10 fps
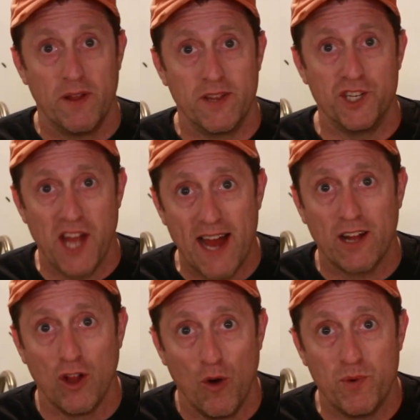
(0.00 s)
The
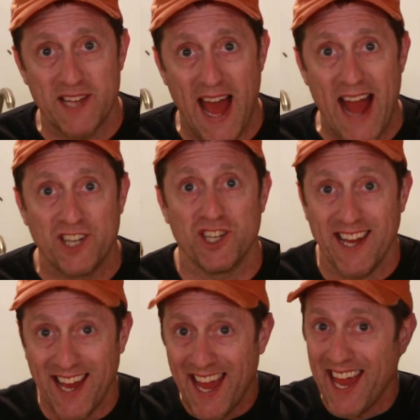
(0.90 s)
jackalope was
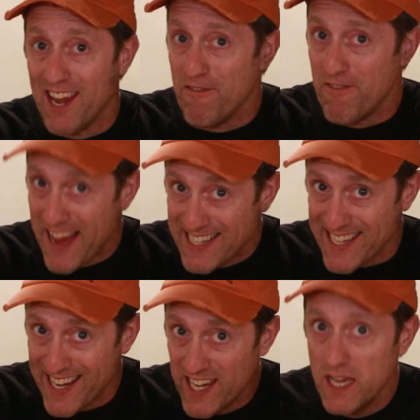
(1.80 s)
actually
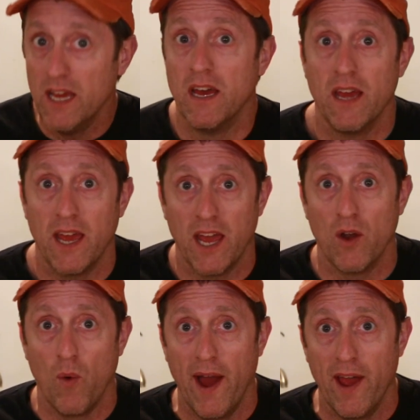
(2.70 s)
invented
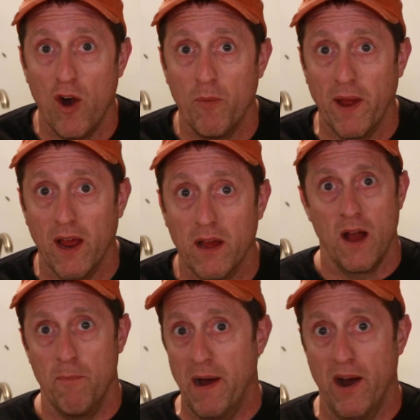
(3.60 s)
in Wyoming
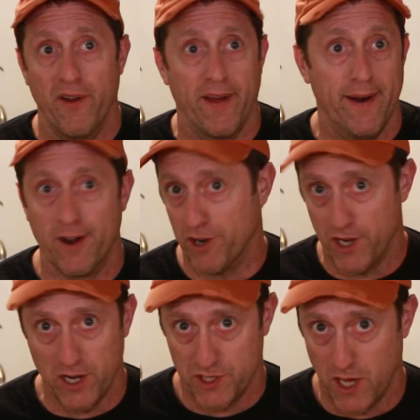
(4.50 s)
about 100
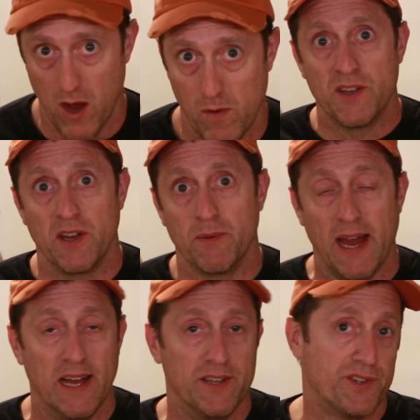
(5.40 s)
years ago. Some
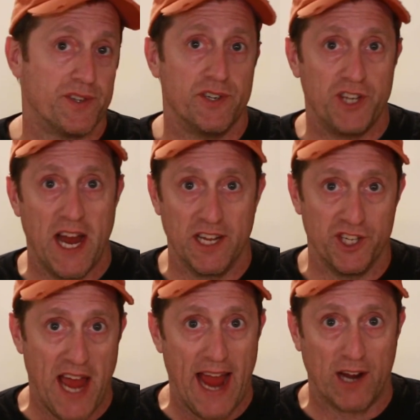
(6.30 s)
guys shot a
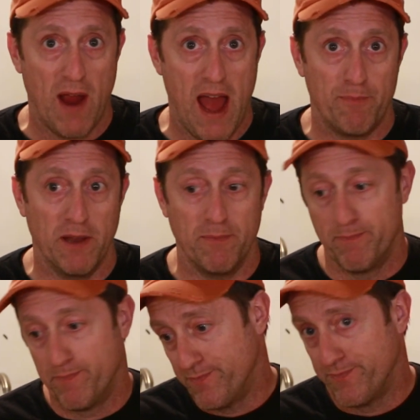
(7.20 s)

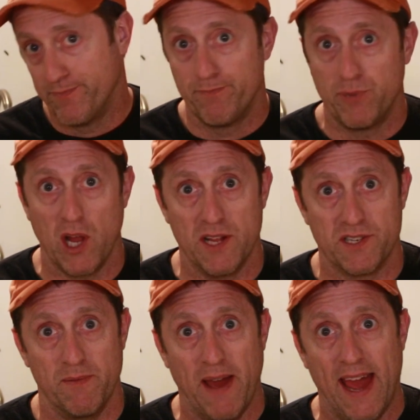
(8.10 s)
jackrabbit, put on
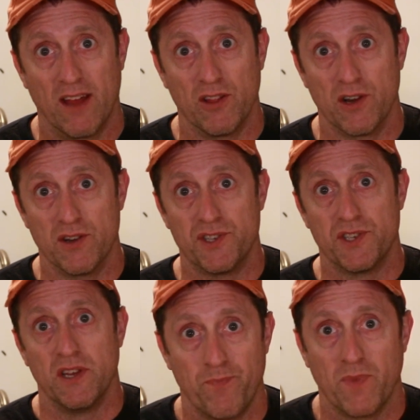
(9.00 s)
some
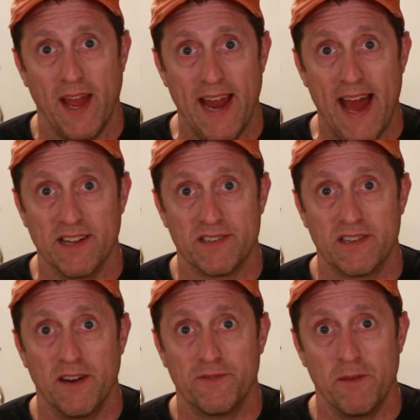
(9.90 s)
antlers, and had it
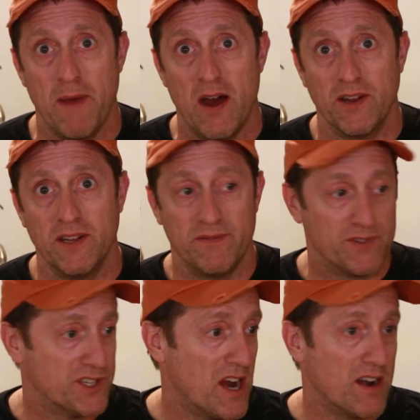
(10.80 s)
stuffed and mounted,
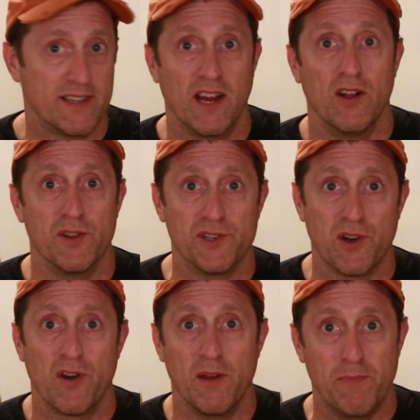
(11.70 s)
started telling the
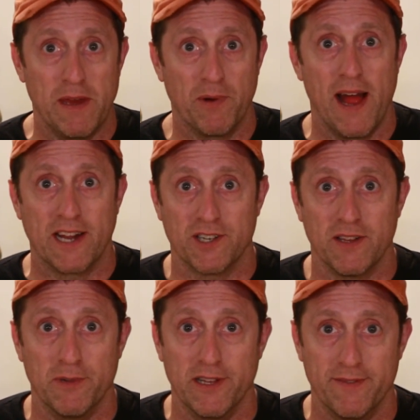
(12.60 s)
story, and people actually
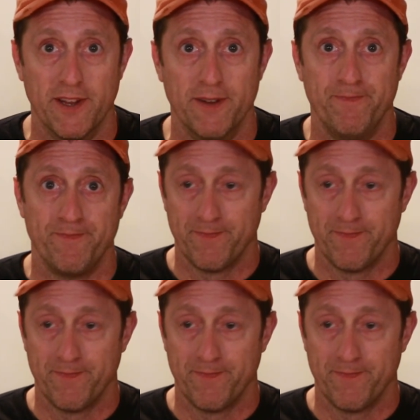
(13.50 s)
believed it.